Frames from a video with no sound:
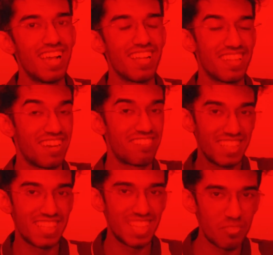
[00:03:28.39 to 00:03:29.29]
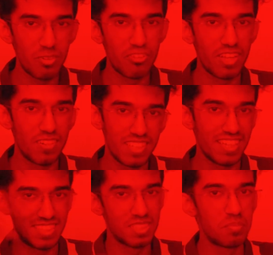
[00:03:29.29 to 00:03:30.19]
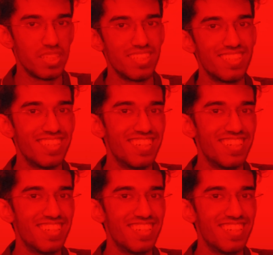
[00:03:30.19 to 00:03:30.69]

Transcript: And then after the exam, you figure out the answer is B.